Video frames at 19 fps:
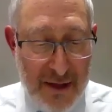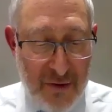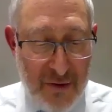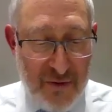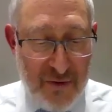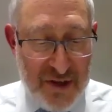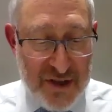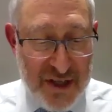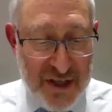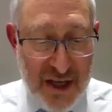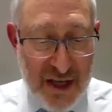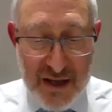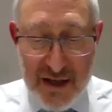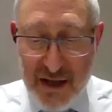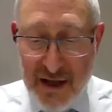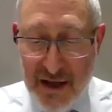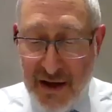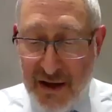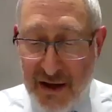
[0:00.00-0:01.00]
We
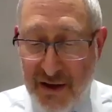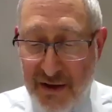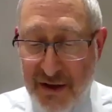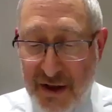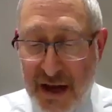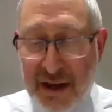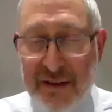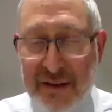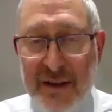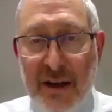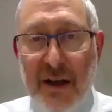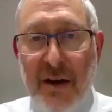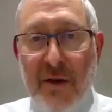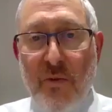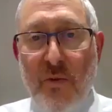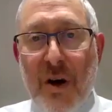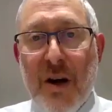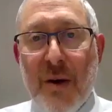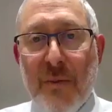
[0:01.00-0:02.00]
said that
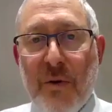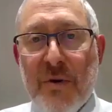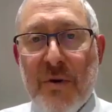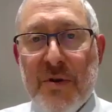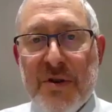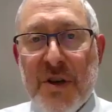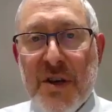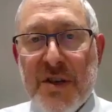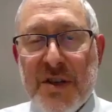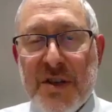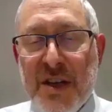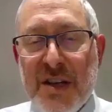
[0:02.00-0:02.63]
one approach is,